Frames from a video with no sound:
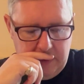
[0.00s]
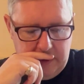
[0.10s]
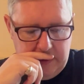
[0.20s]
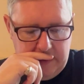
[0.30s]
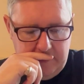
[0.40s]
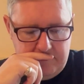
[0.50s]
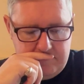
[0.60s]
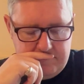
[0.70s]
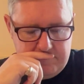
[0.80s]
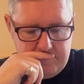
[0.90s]
There
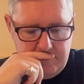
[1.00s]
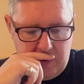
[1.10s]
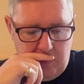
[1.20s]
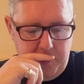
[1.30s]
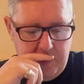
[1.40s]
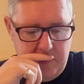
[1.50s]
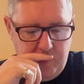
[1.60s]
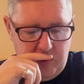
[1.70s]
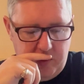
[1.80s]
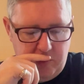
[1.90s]
are
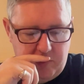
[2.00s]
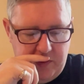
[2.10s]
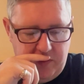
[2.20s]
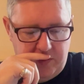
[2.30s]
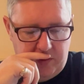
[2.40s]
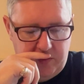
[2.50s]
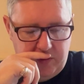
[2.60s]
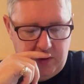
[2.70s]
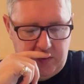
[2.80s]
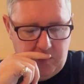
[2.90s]
people who criticize
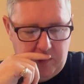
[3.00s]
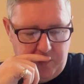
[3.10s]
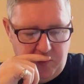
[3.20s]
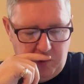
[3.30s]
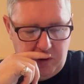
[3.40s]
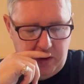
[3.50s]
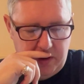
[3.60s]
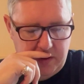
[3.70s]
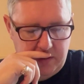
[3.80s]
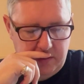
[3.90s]
Curtis Weber's
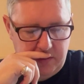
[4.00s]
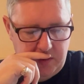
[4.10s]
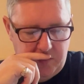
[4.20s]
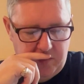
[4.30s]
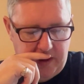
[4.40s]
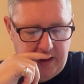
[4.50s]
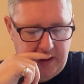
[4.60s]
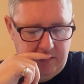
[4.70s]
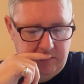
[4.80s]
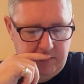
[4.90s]
work, who
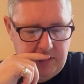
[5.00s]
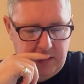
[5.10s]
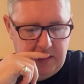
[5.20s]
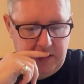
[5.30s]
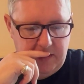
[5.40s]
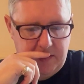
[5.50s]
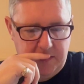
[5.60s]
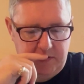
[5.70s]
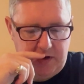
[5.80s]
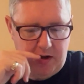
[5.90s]
say
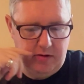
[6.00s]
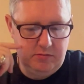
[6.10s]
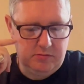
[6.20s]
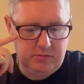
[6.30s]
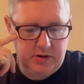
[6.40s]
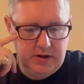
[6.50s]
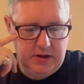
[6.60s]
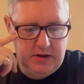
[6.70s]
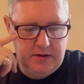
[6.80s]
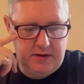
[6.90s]
that, you know,
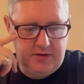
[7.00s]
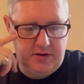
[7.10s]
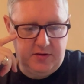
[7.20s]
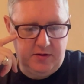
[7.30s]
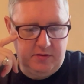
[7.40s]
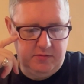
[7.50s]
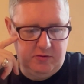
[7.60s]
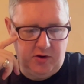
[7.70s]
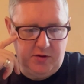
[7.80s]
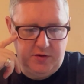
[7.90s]
this isn't
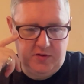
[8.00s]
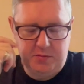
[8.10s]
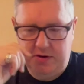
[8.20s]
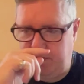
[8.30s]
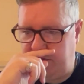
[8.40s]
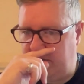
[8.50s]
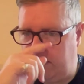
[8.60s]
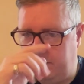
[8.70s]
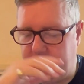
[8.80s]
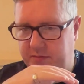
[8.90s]
Joseph Smith
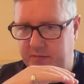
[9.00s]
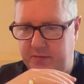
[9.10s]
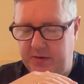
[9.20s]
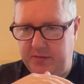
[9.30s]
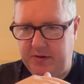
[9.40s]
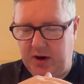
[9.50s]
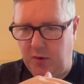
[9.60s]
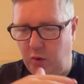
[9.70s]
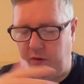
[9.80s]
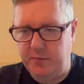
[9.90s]
for, you know,
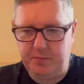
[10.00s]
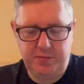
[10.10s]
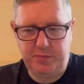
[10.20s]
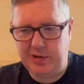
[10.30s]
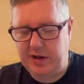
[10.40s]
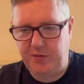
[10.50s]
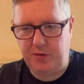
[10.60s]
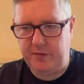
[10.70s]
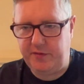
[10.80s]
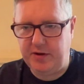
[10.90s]
all the
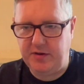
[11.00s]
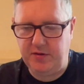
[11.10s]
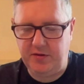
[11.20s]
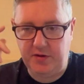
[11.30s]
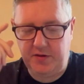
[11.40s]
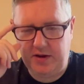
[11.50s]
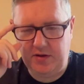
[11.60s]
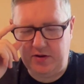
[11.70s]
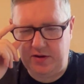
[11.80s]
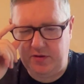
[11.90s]
plethora of reasons. I think on